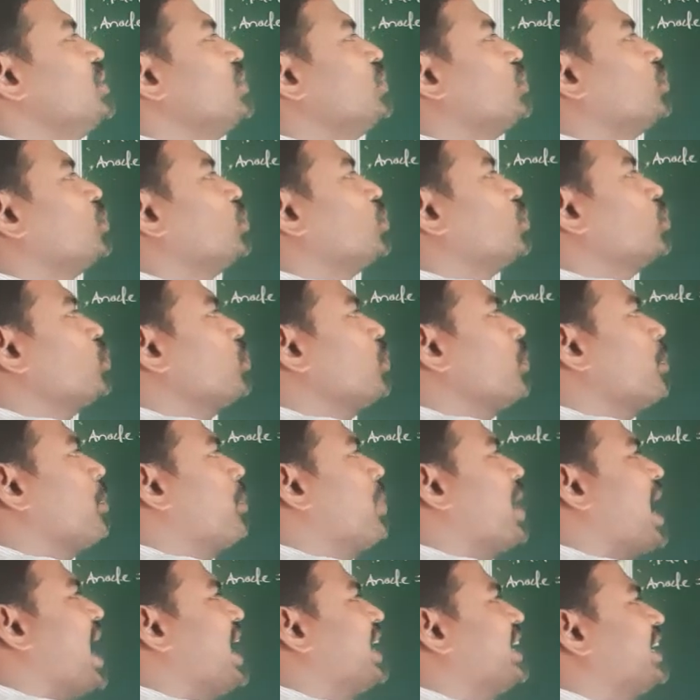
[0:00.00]
through
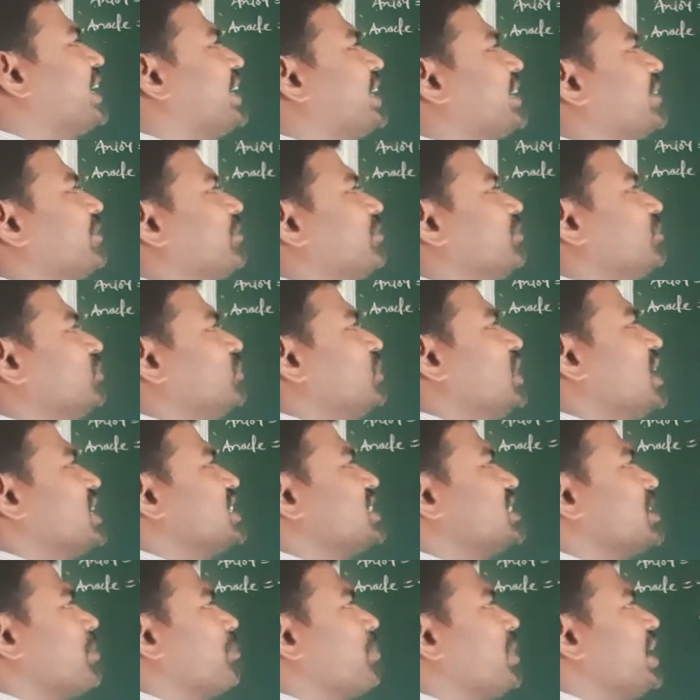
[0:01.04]
battery. We are
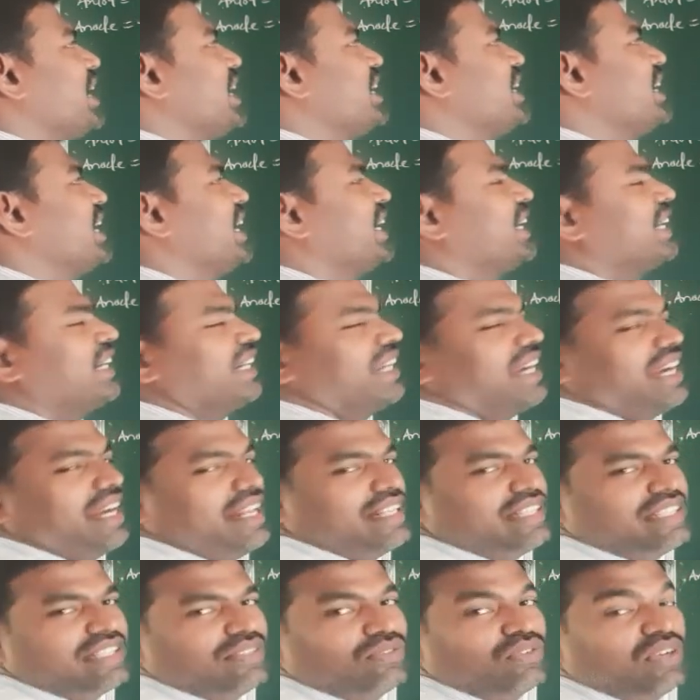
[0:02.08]
supplying electric energy,